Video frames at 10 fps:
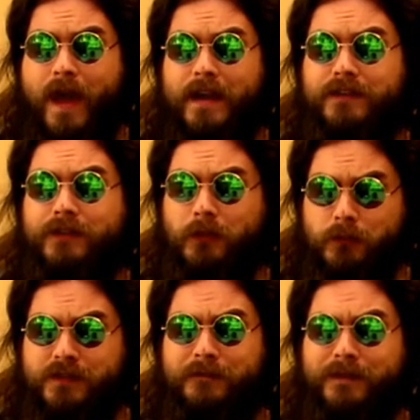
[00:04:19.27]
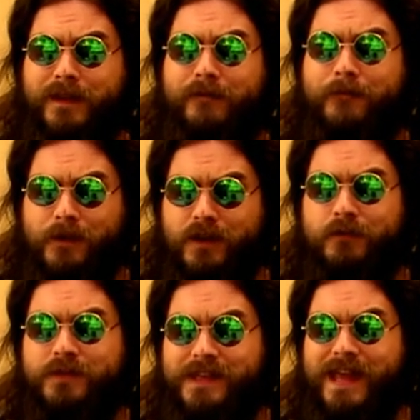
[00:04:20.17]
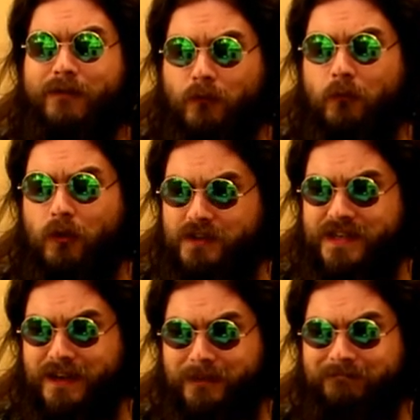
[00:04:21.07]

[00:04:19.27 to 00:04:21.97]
exclusively for use in that reward tier.